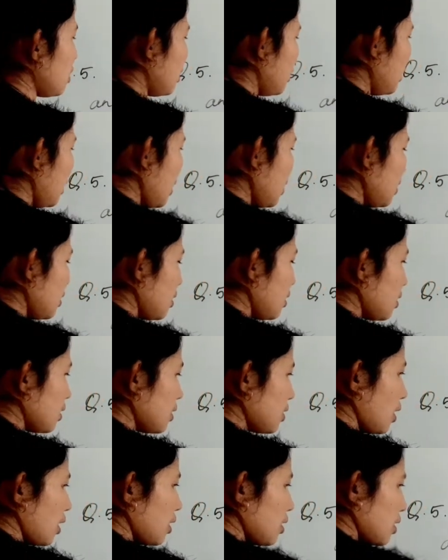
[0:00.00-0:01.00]
then the
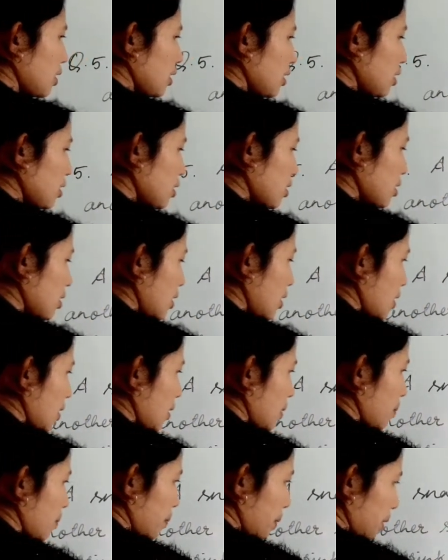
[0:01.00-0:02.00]
result is
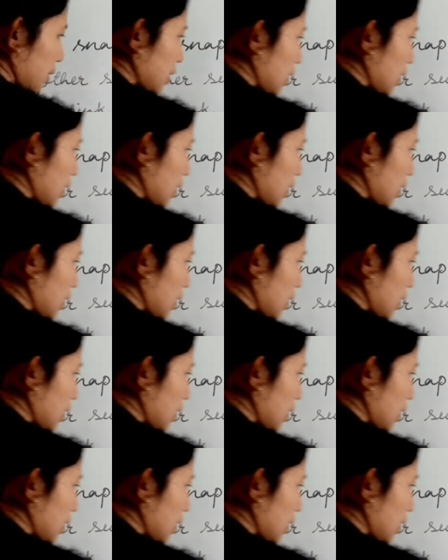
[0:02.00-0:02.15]
pink